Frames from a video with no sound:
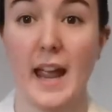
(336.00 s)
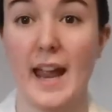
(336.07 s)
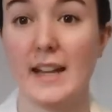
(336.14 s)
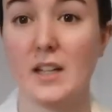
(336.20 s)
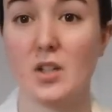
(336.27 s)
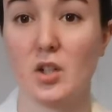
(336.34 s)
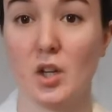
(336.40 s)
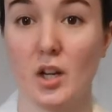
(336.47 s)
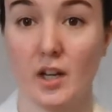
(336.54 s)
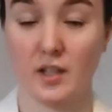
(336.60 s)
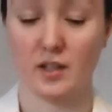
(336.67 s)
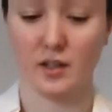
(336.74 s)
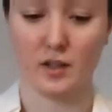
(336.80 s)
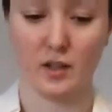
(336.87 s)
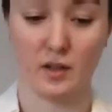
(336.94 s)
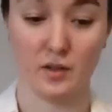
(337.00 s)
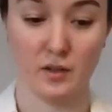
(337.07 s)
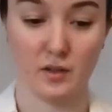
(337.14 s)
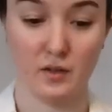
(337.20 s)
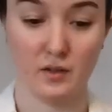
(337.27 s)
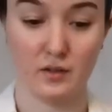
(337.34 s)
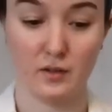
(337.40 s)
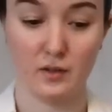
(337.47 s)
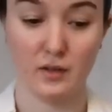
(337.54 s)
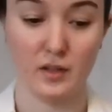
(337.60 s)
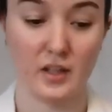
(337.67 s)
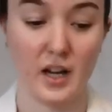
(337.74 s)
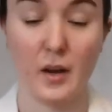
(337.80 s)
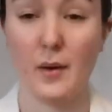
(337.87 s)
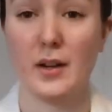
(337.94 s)
any shirt can,
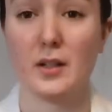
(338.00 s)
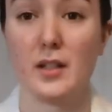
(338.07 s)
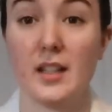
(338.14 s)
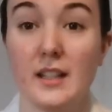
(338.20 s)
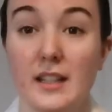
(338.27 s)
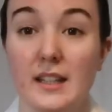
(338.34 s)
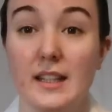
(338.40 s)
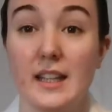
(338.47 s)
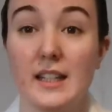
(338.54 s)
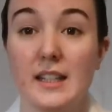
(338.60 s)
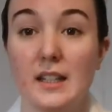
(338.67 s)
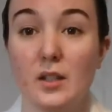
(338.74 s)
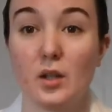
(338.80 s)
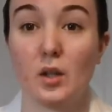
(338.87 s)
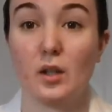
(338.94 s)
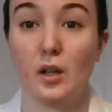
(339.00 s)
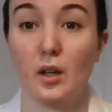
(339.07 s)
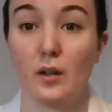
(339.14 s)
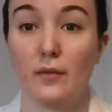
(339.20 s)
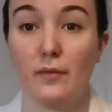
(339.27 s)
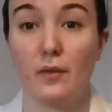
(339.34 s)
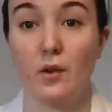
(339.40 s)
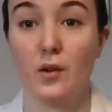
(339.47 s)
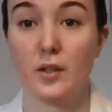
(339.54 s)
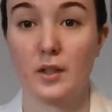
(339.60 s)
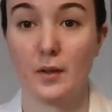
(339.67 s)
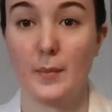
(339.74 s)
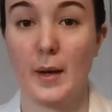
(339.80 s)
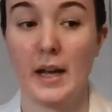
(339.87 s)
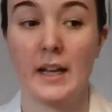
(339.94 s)
you know, I just think that this is a good look for
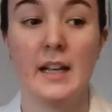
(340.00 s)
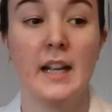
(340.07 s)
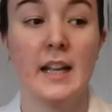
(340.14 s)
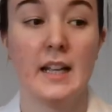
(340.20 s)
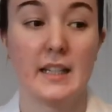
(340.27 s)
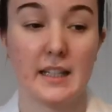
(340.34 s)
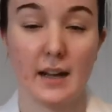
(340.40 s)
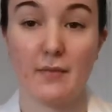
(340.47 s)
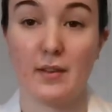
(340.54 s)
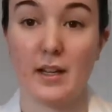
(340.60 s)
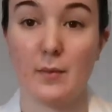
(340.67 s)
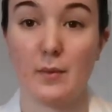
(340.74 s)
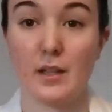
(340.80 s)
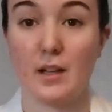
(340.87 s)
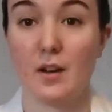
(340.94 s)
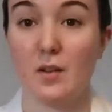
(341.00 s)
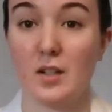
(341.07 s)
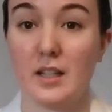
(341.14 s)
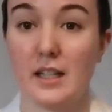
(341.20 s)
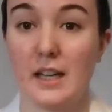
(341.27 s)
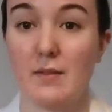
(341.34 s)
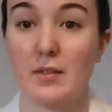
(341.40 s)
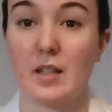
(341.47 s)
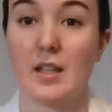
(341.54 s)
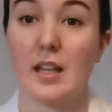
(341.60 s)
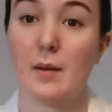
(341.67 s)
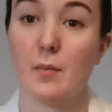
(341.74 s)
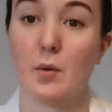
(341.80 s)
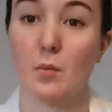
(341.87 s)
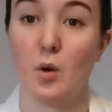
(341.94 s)
summer. Definitely with the long sleeves can
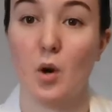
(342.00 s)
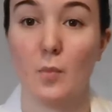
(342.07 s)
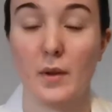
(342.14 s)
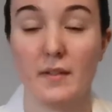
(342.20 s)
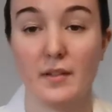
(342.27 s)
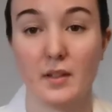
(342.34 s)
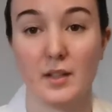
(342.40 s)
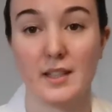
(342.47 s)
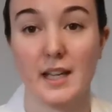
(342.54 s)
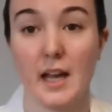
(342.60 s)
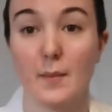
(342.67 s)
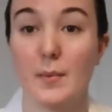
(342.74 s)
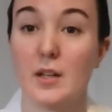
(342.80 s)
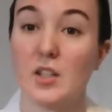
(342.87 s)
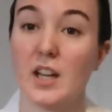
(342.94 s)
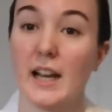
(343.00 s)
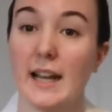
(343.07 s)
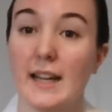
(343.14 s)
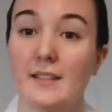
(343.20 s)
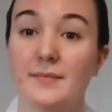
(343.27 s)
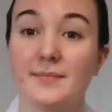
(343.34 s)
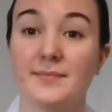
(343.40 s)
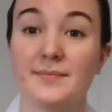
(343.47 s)
keep you warm if it does get a bit chilly.